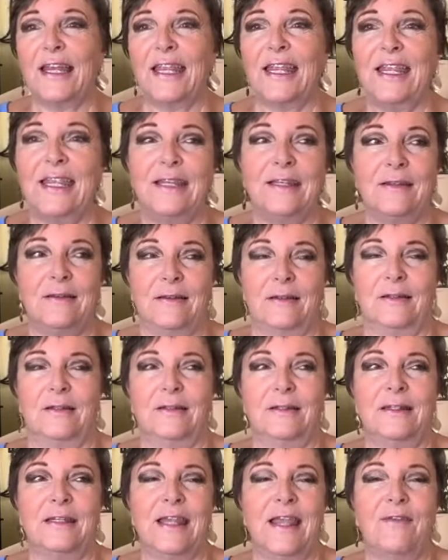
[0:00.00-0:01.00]
He
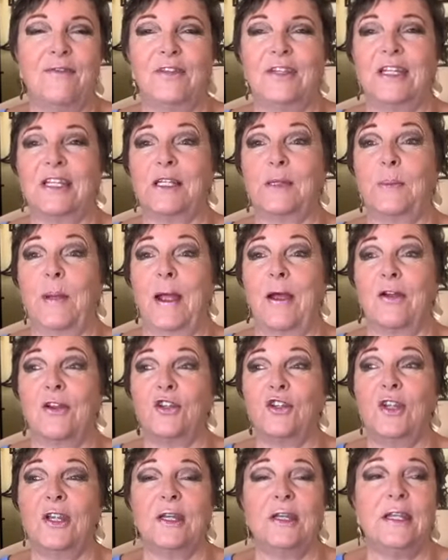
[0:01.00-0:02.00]
never disparaged
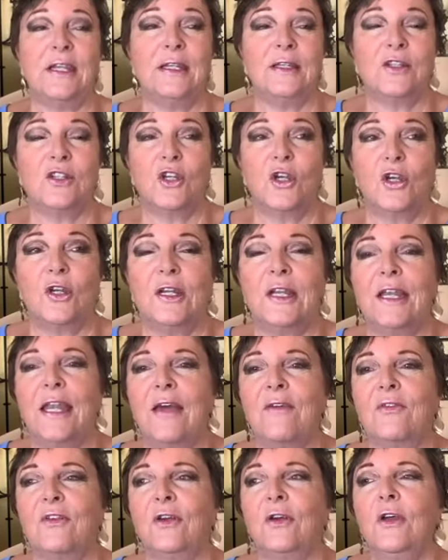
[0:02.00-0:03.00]
it, and he certainly
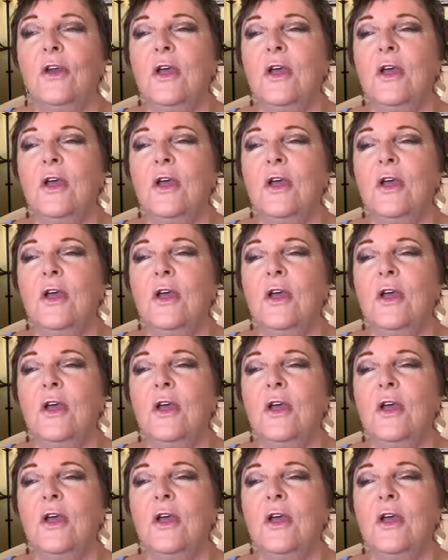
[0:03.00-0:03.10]
never.